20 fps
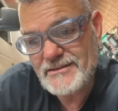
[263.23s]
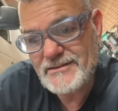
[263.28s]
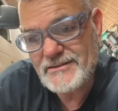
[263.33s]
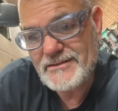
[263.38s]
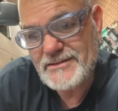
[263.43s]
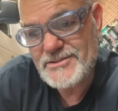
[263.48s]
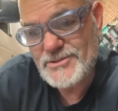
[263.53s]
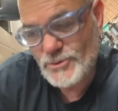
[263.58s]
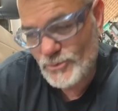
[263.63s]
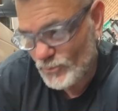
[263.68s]

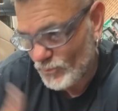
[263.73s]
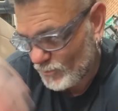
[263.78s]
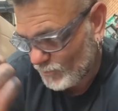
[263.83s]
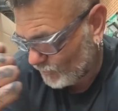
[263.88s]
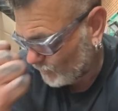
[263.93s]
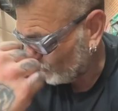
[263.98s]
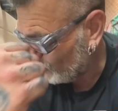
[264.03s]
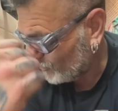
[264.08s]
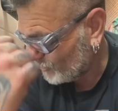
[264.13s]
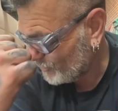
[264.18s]
So
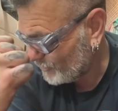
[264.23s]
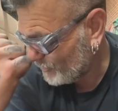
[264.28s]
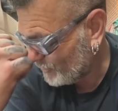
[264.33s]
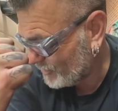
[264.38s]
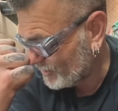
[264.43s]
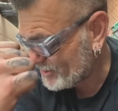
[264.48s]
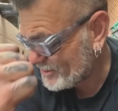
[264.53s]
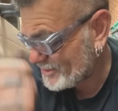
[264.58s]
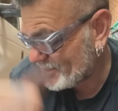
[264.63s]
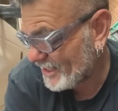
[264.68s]

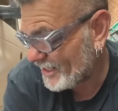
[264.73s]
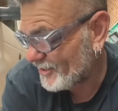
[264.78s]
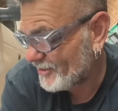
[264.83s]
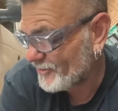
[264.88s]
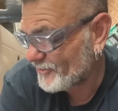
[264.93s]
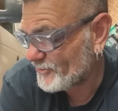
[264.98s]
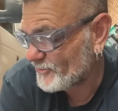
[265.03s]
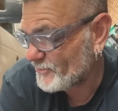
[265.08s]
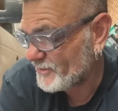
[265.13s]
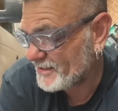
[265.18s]
this day
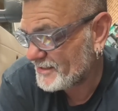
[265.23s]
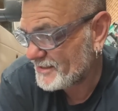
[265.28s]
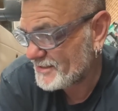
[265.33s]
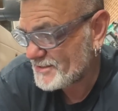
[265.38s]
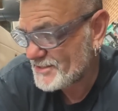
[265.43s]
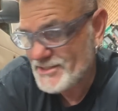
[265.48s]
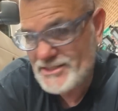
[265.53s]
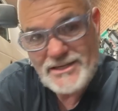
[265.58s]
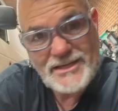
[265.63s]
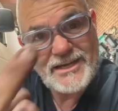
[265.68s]
here doing
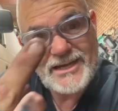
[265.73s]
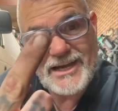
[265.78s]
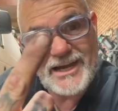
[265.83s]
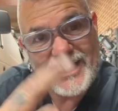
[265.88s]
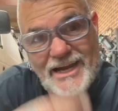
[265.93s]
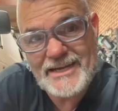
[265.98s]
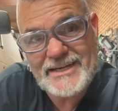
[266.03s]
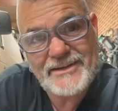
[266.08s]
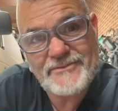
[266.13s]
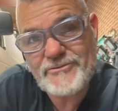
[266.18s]
this,
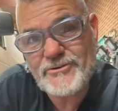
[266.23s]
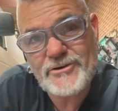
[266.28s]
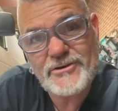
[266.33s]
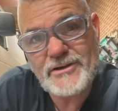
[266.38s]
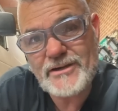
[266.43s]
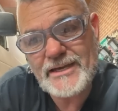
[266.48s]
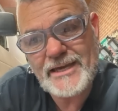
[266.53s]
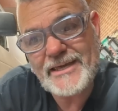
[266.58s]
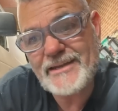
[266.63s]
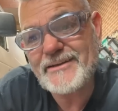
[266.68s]
I never
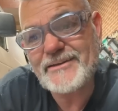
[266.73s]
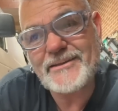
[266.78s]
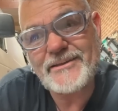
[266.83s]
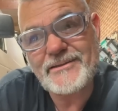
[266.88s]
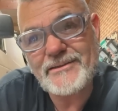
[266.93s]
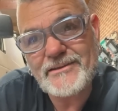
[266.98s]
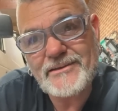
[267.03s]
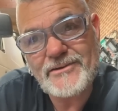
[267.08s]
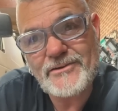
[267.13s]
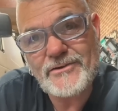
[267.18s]
edited,
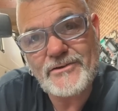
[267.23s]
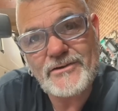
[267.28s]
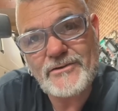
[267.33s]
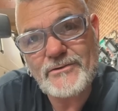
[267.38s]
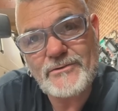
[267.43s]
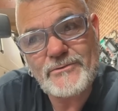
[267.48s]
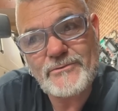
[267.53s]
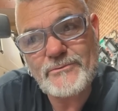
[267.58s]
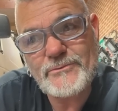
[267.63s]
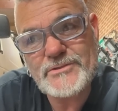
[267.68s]

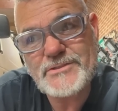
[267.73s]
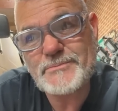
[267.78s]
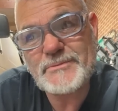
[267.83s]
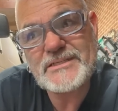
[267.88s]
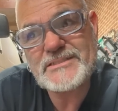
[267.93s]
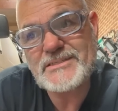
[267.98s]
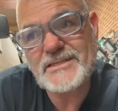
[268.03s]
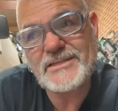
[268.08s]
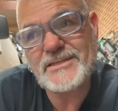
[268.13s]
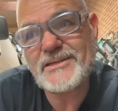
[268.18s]
which
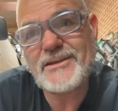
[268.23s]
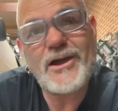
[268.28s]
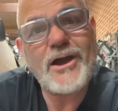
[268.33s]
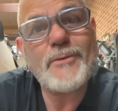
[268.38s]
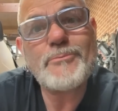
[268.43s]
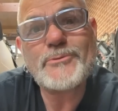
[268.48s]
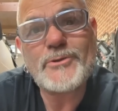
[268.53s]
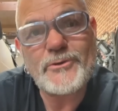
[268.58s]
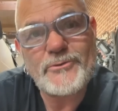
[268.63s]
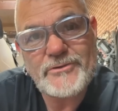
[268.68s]
means I didn't
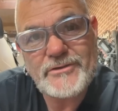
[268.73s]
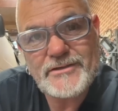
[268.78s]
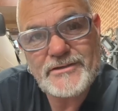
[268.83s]
upload.